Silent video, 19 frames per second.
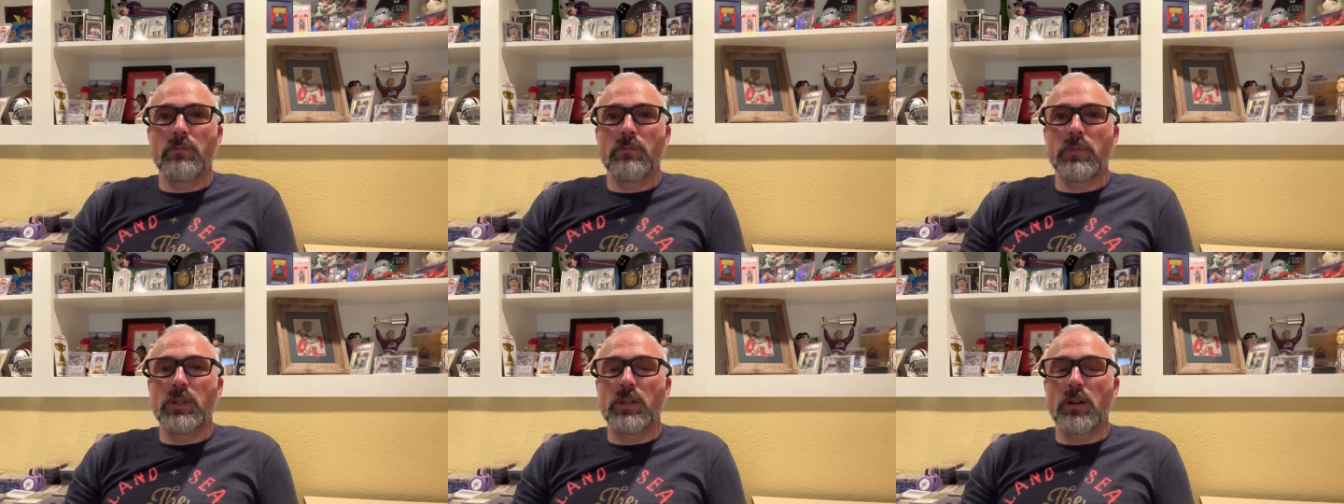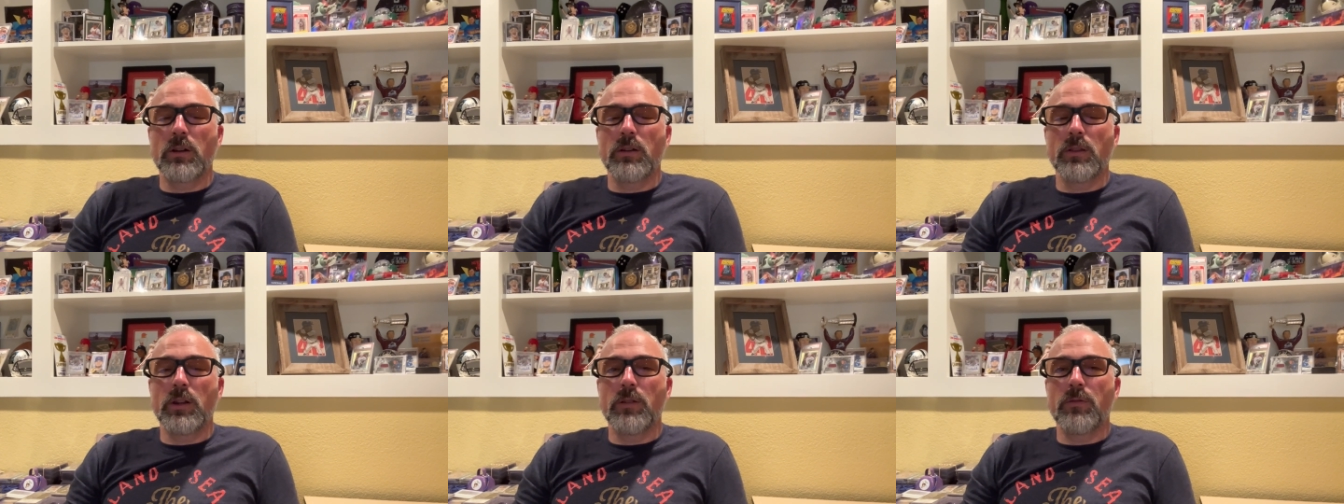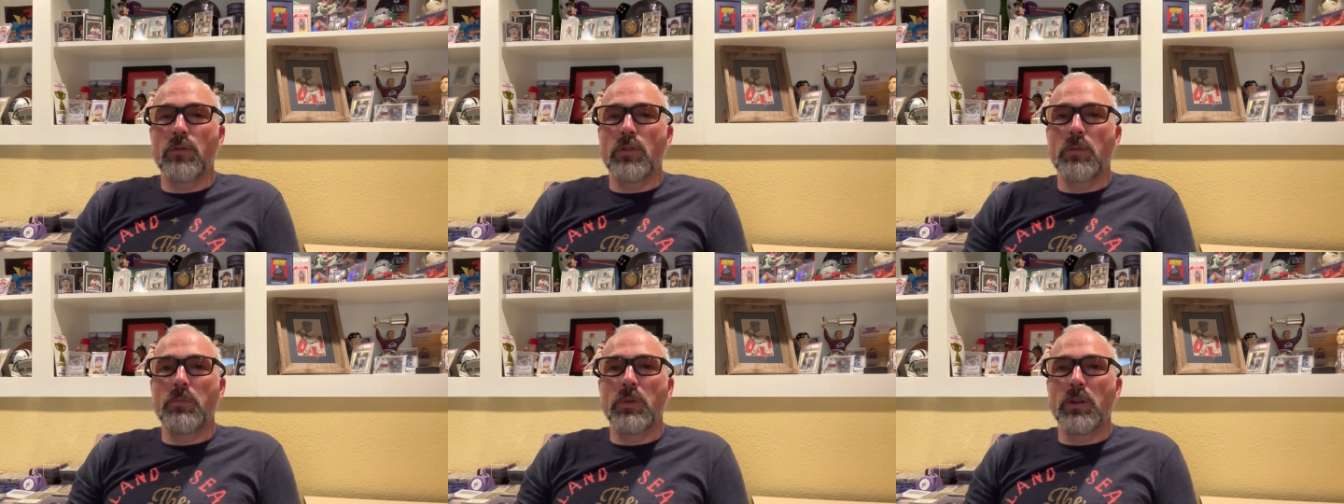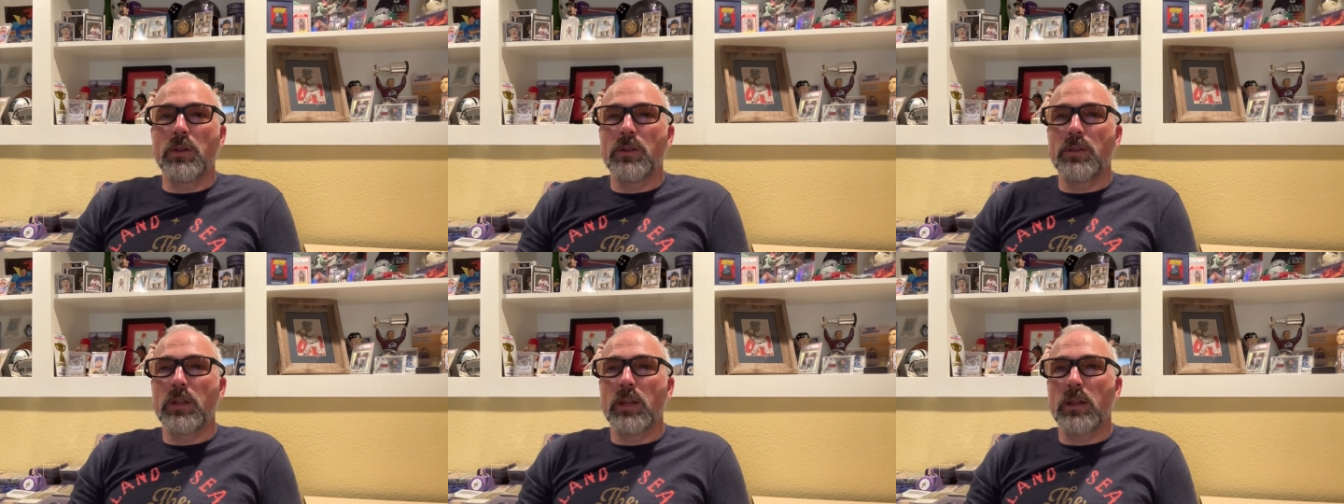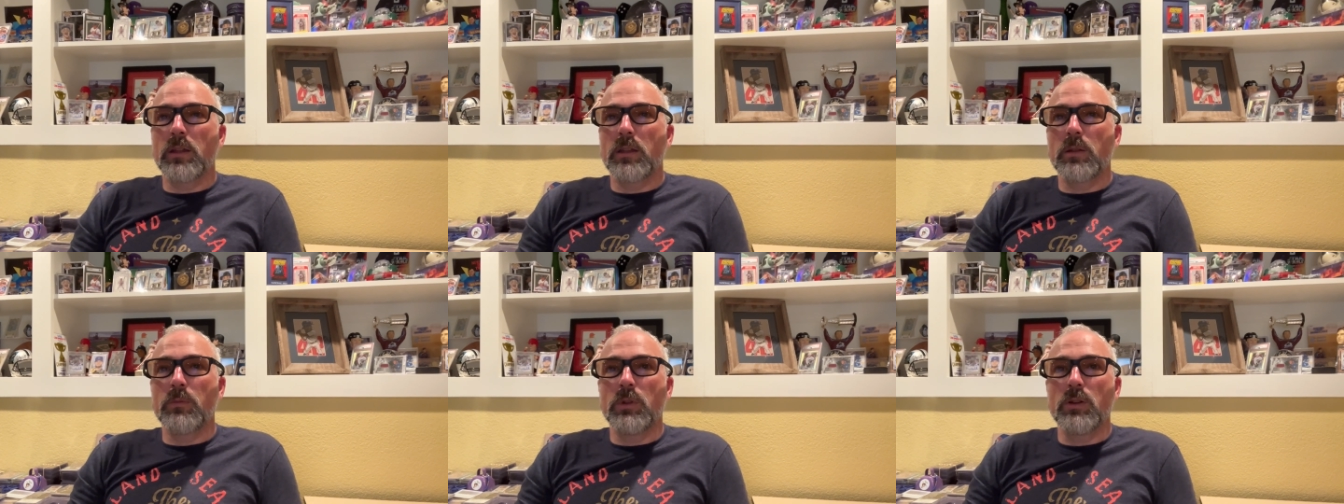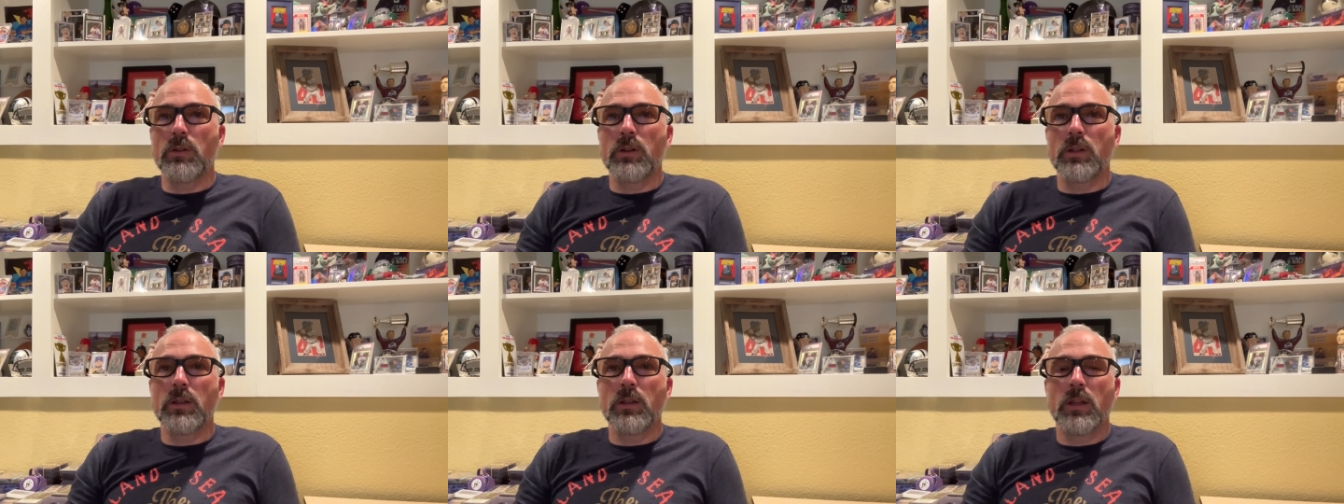started therefore building that
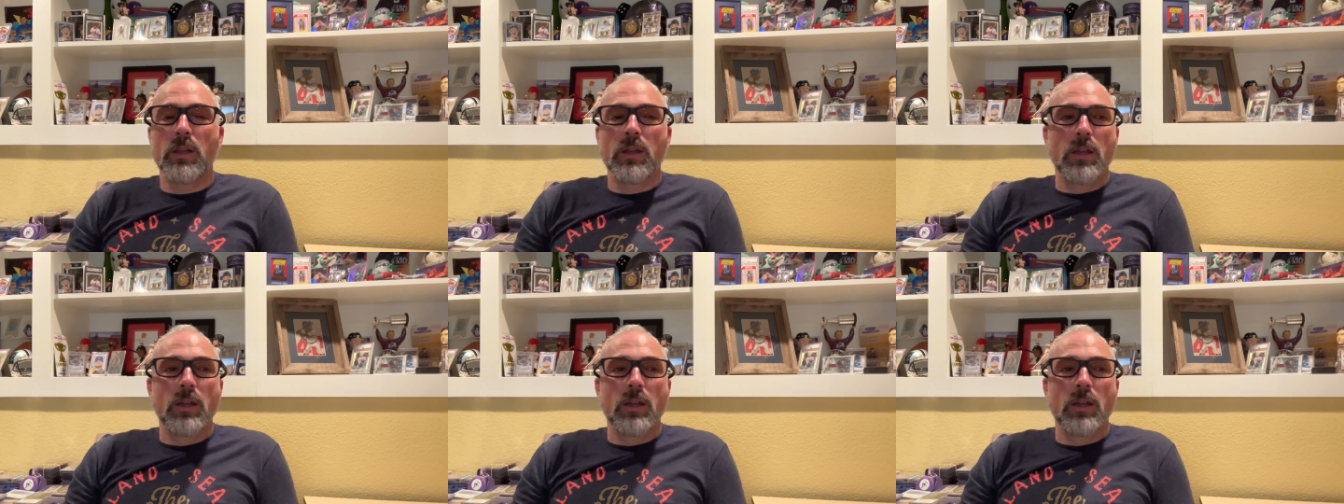community.